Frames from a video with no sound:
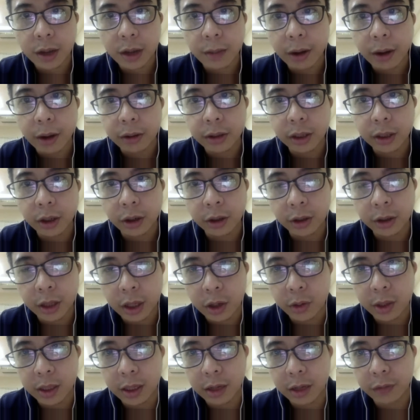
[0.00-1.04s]
about the
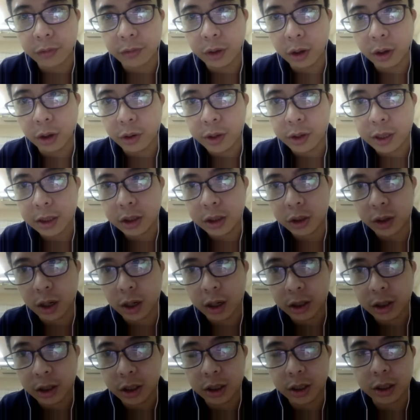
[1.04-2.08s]
continuity of colonial
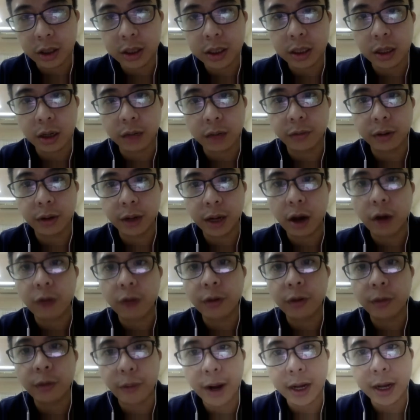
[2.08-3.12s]
structures of
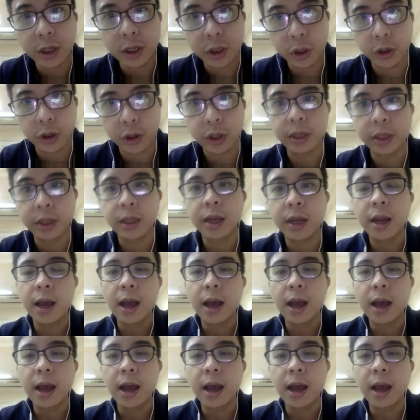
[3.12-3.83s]
oppression